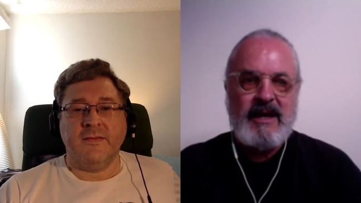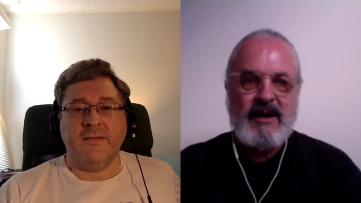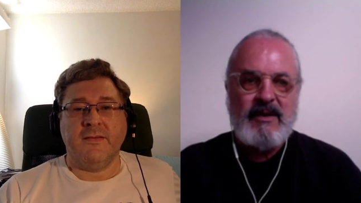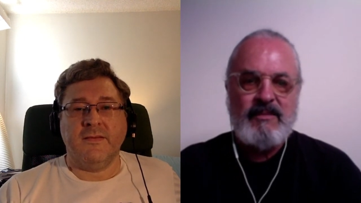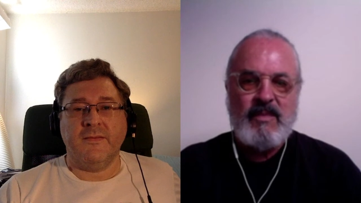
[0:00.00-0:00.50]

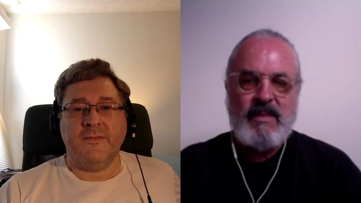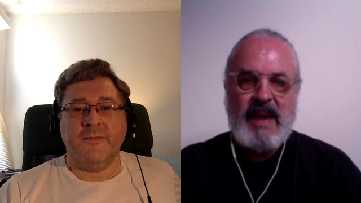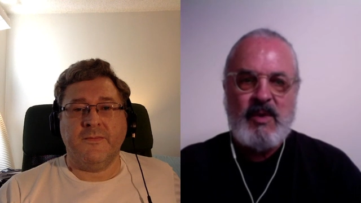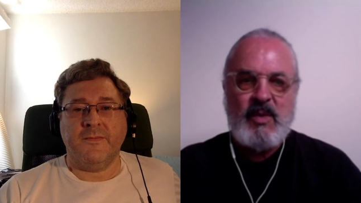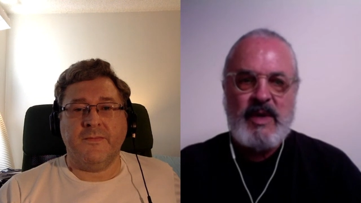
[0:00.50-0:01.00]
Speaker 1: uh,
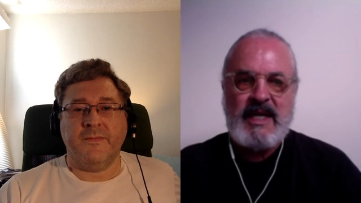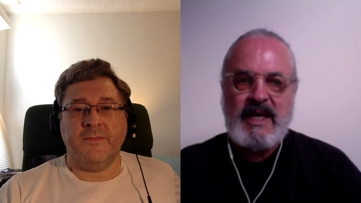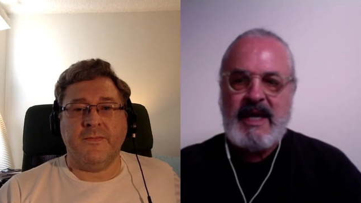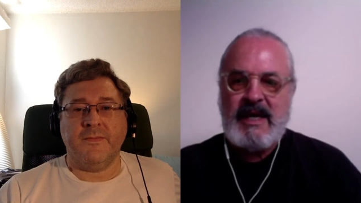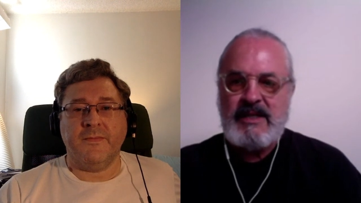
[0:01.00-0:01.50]
maybe we
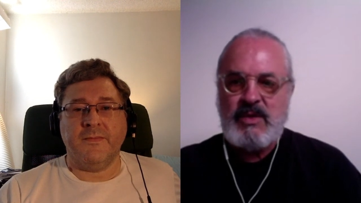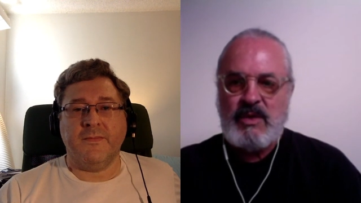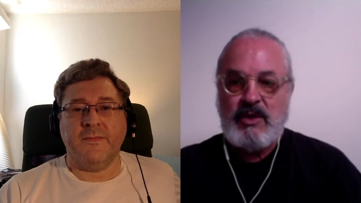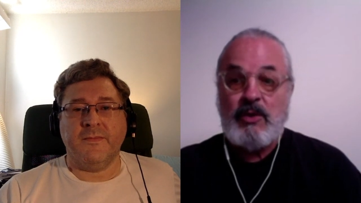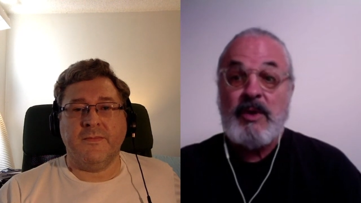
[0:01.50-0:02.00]
can get
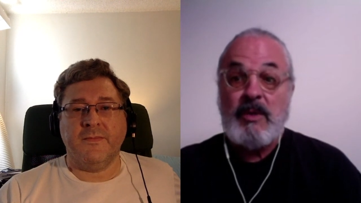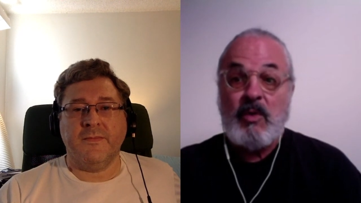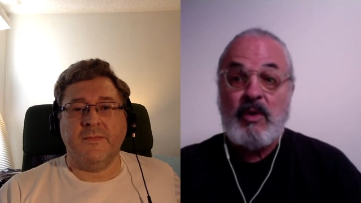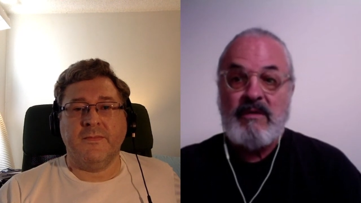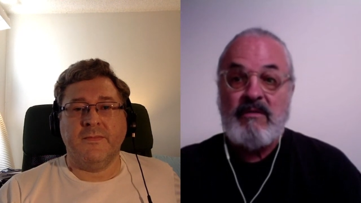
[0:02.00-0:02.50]
into a little
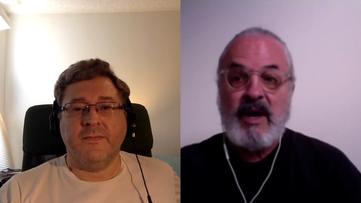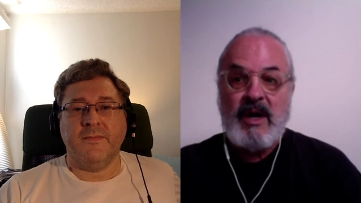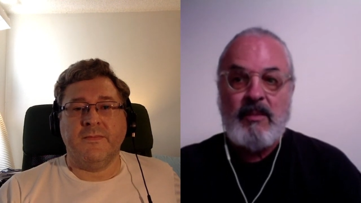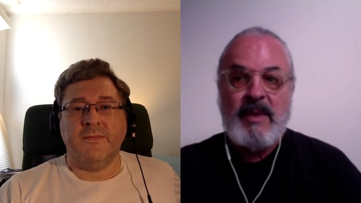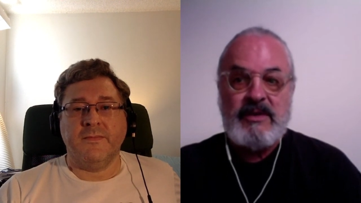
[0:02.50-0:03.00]
bit more
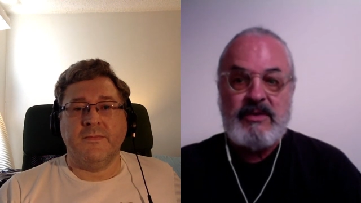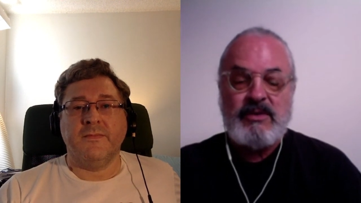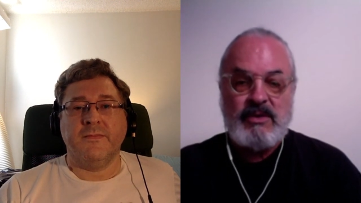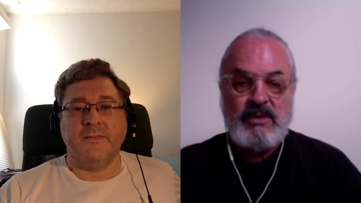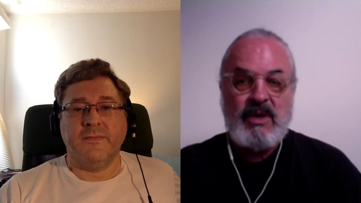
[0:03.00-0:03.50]

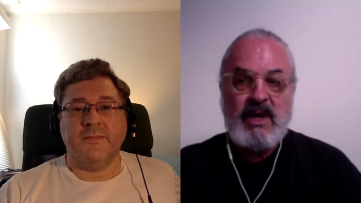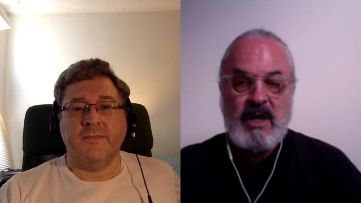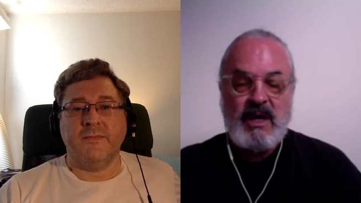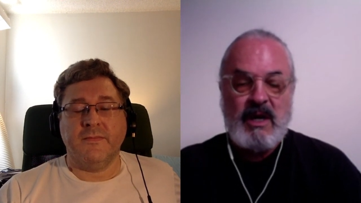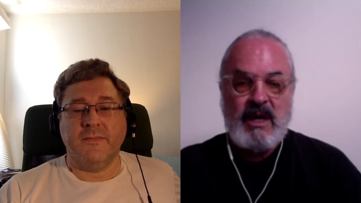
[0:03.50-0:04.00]
environmental
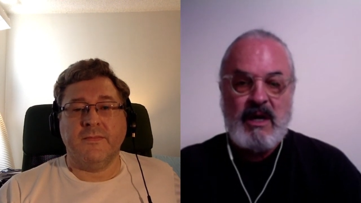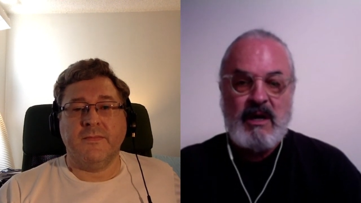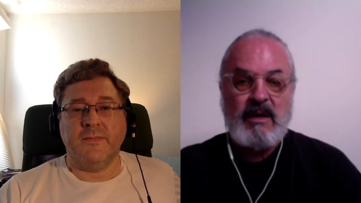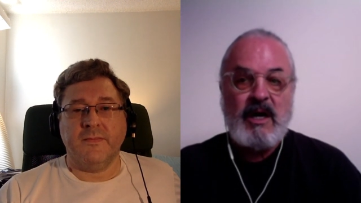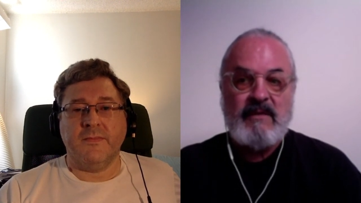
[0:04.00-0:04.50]

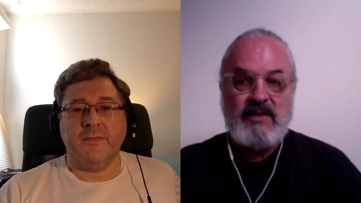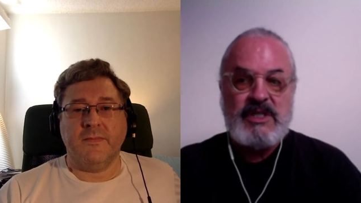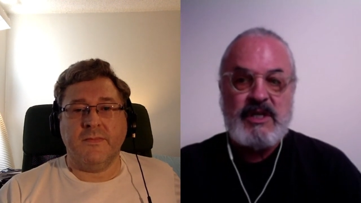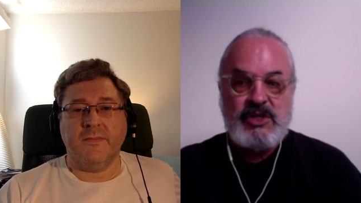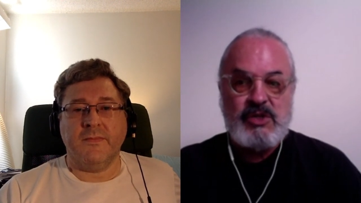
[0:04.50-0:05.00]
uh,
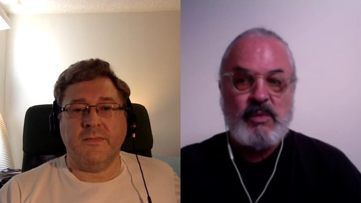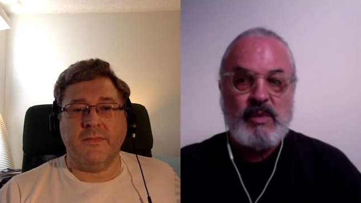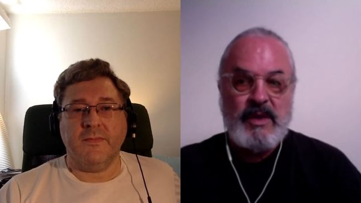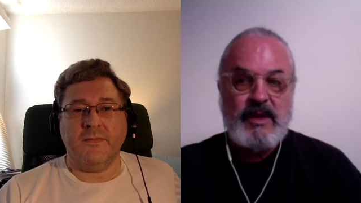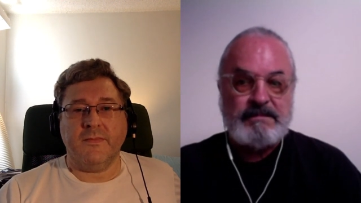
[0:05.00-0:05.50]

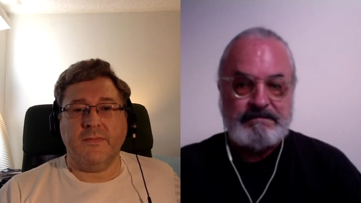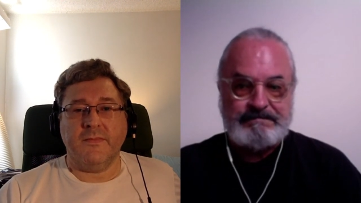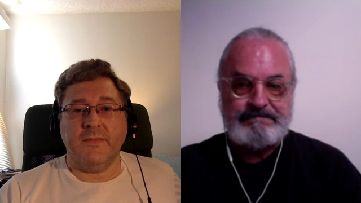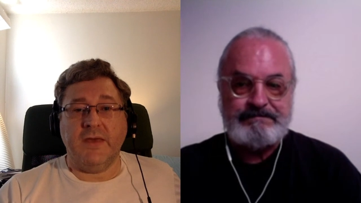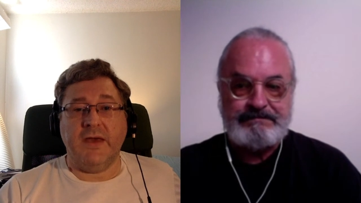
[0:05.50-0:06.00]
conversation with him.
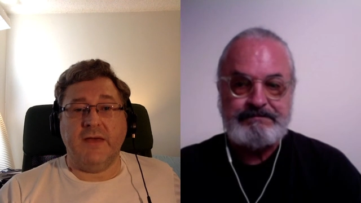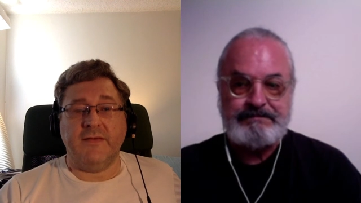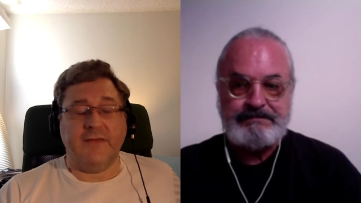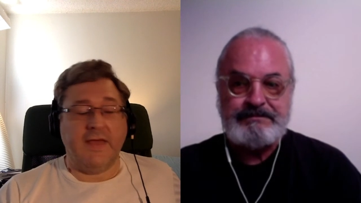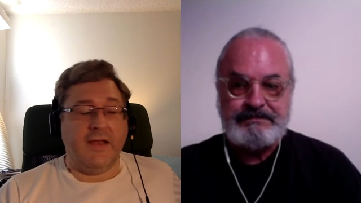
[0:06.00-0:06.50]

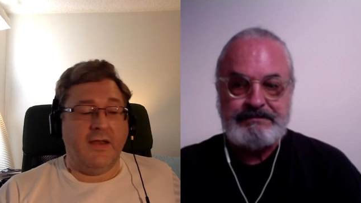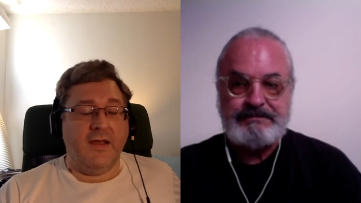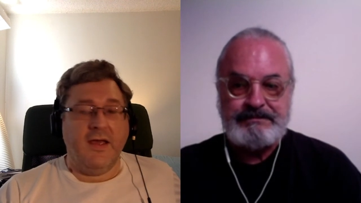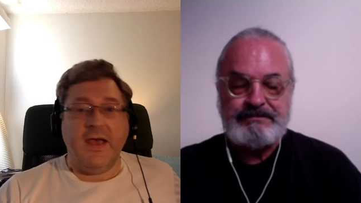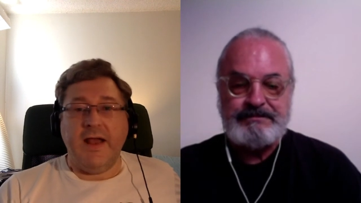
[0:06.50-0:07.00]
Speaker 2: Yes, and
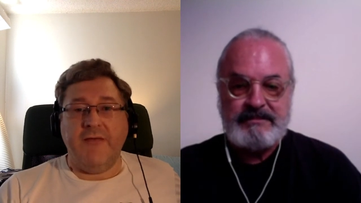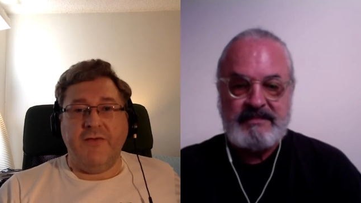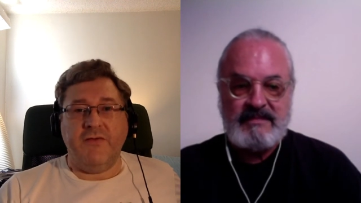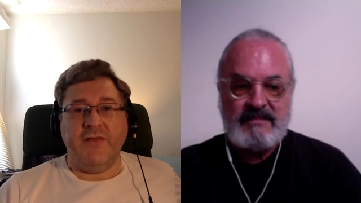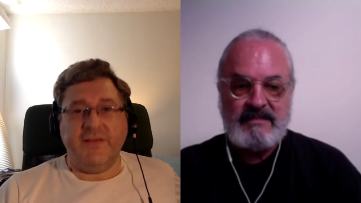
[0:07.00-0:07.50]
and
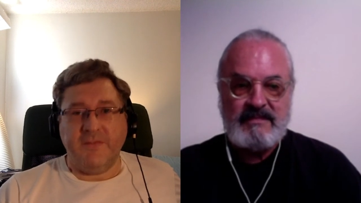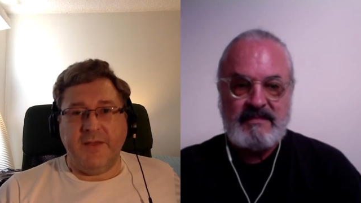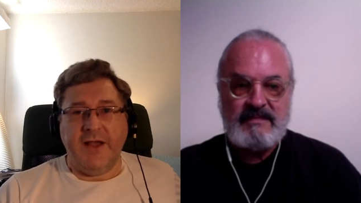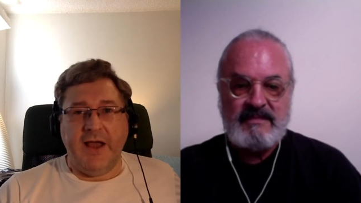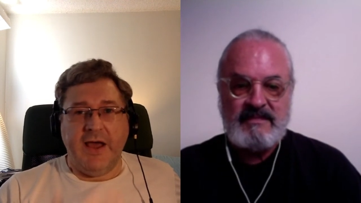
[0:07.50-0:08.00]
if you
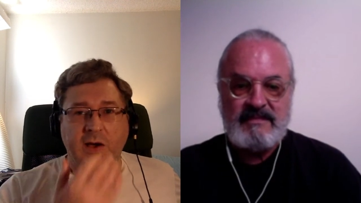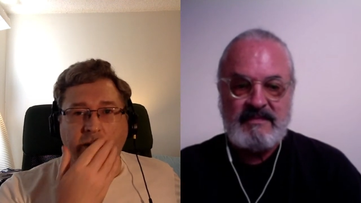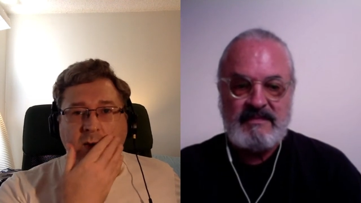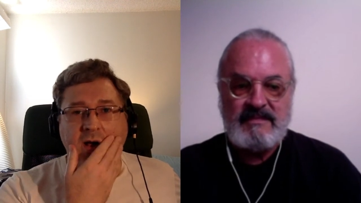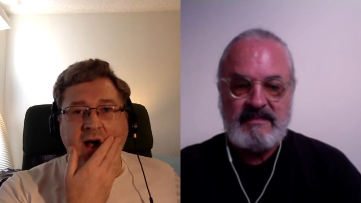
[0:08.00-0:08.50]
listen by
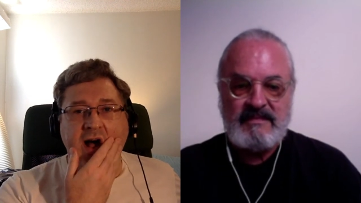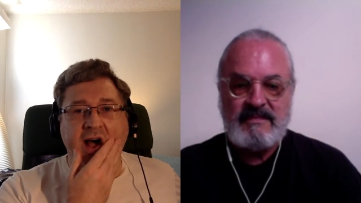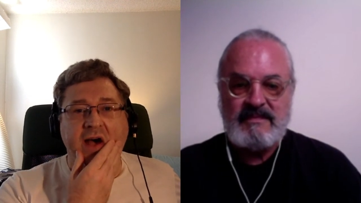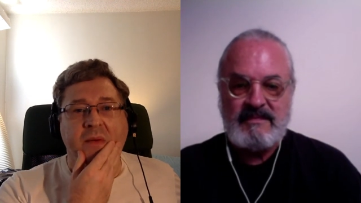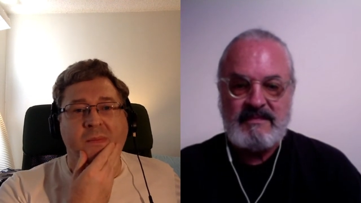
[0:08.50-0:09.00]
now,
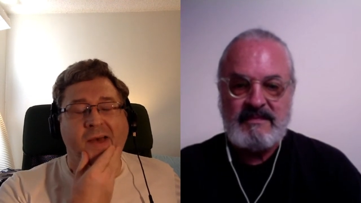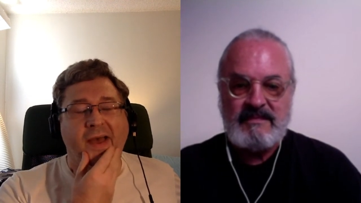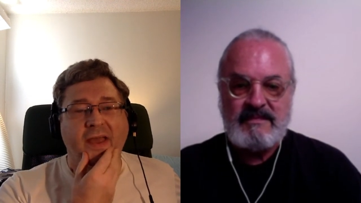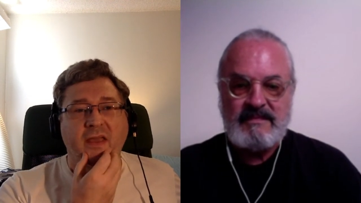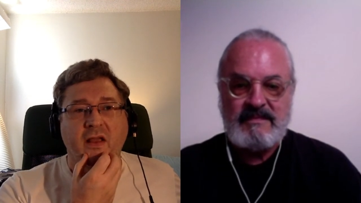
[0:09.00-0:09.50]
um,
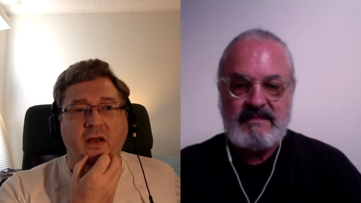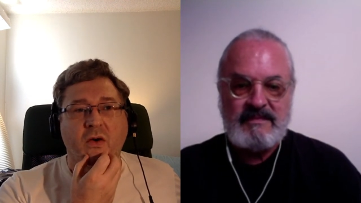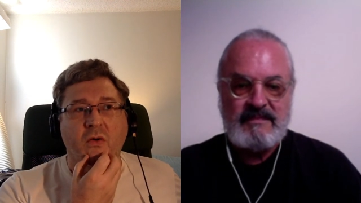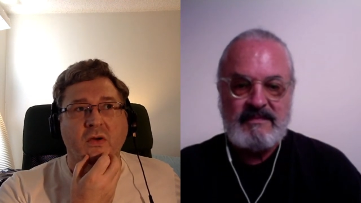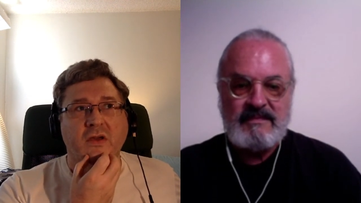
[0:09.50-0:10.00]
you
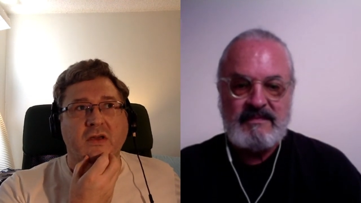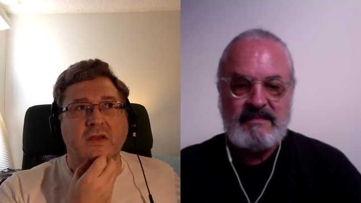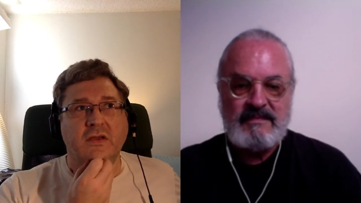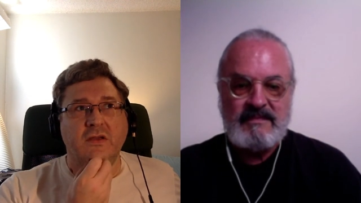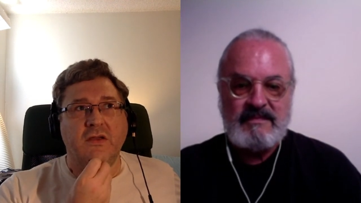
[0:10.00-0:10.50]
know
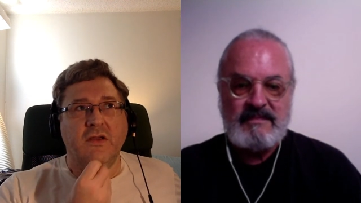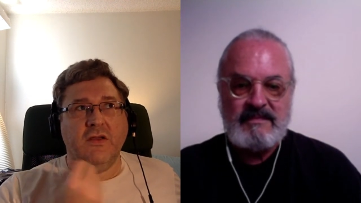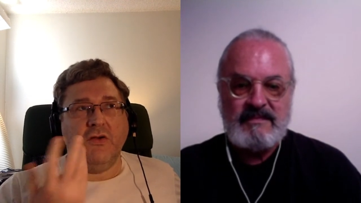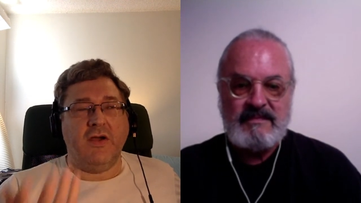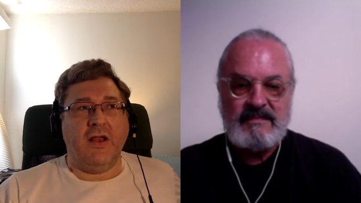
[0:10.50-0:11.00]

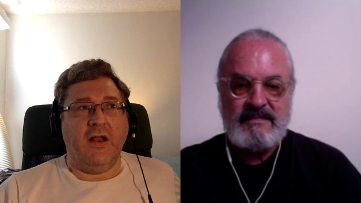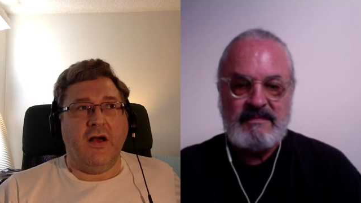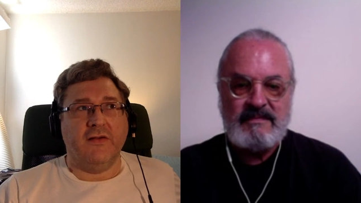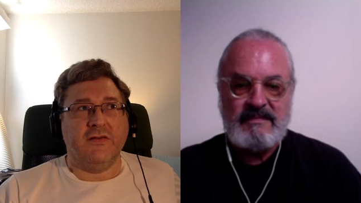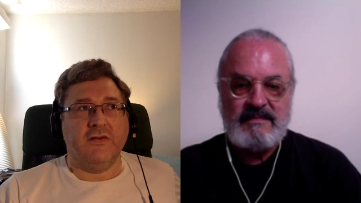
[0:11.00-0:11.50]
you can
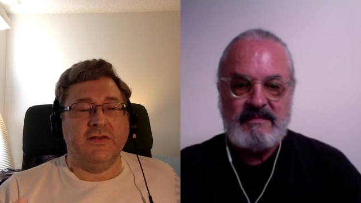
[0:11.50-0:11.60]
also